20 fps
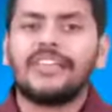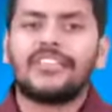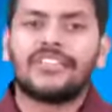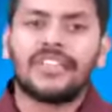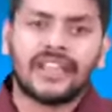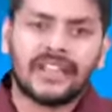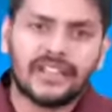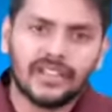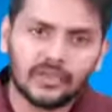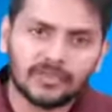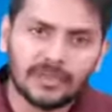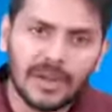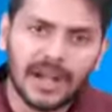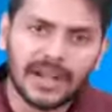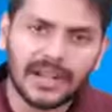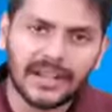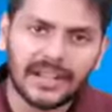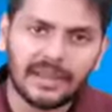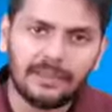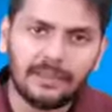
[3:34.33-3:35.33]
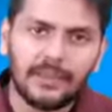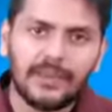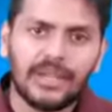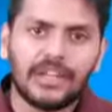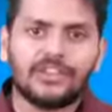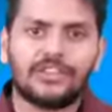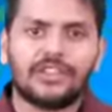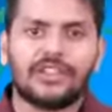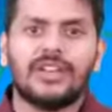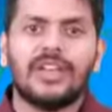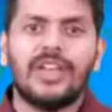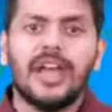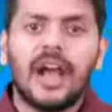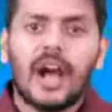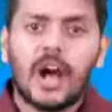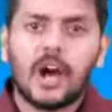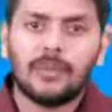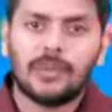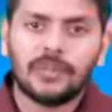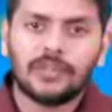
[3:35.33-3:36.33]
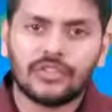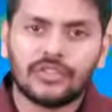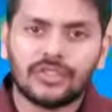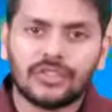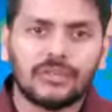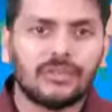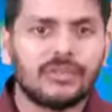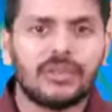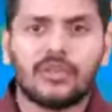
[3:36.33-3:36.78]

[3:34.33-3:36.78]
Check his market reputation, how much